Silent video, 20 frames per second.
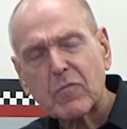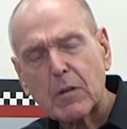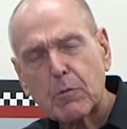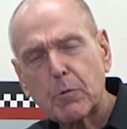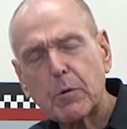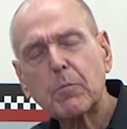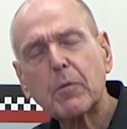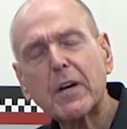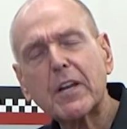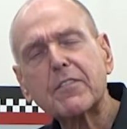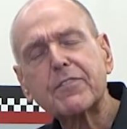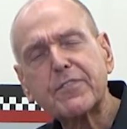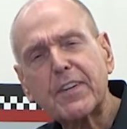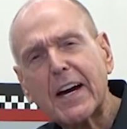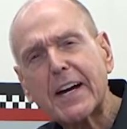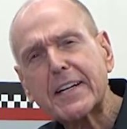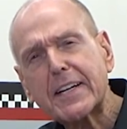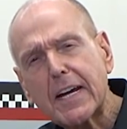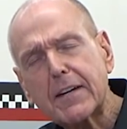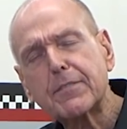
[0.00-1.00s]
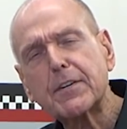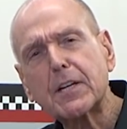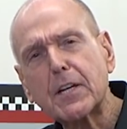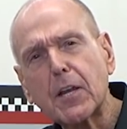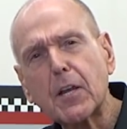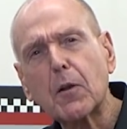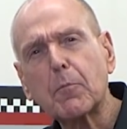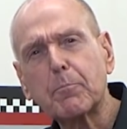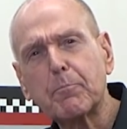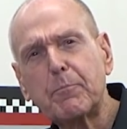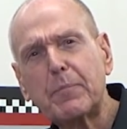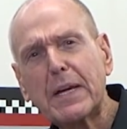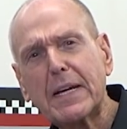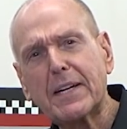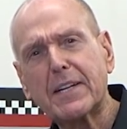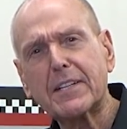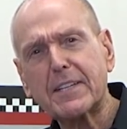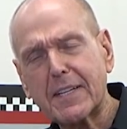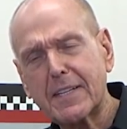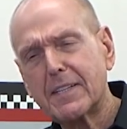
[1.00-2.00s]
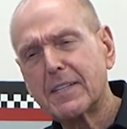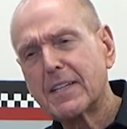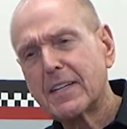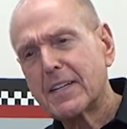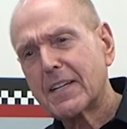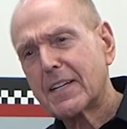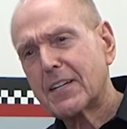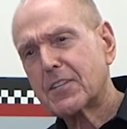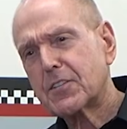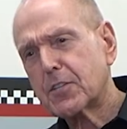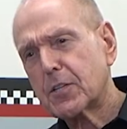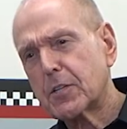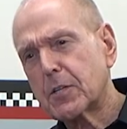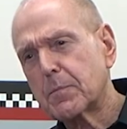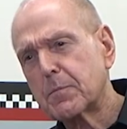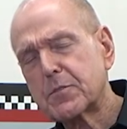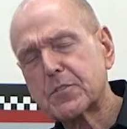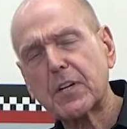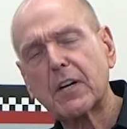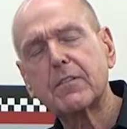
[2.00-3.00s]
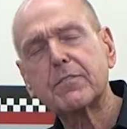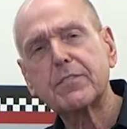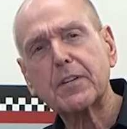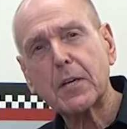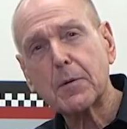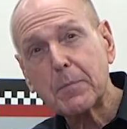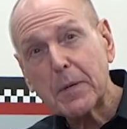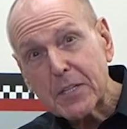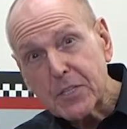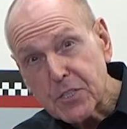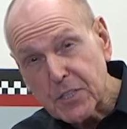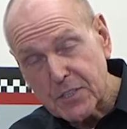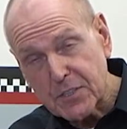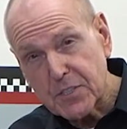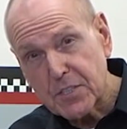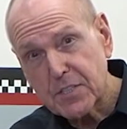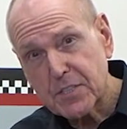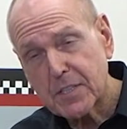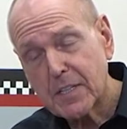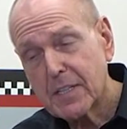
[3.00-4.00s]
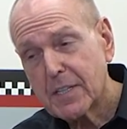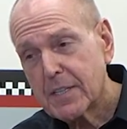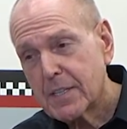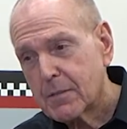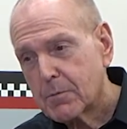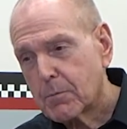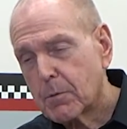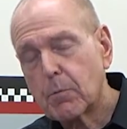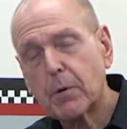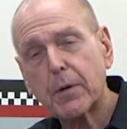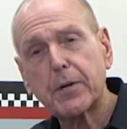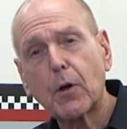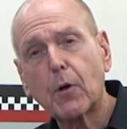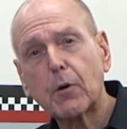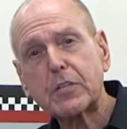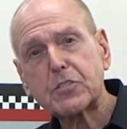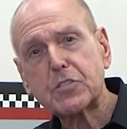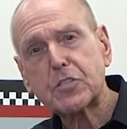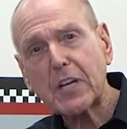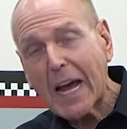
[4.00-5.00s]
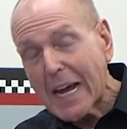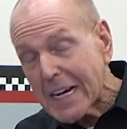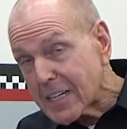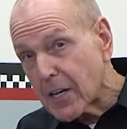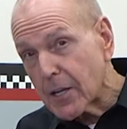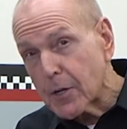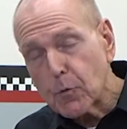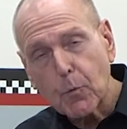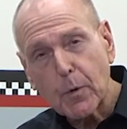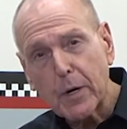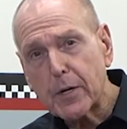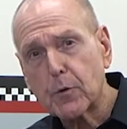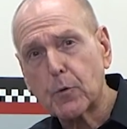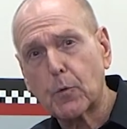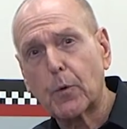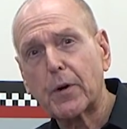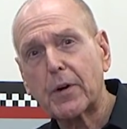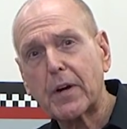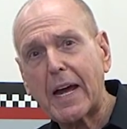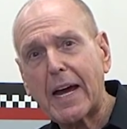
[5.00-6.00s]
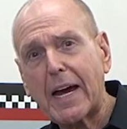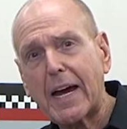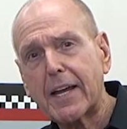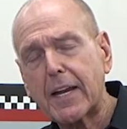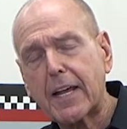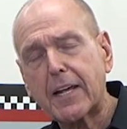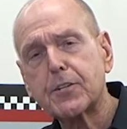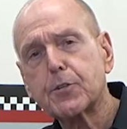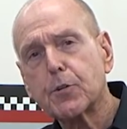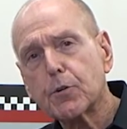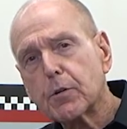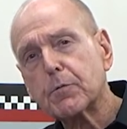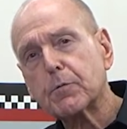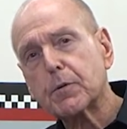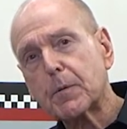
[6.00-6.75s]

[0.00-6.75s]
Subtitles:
We want to find every little bit in terms of emissions. We want to know exactly where we're at and do it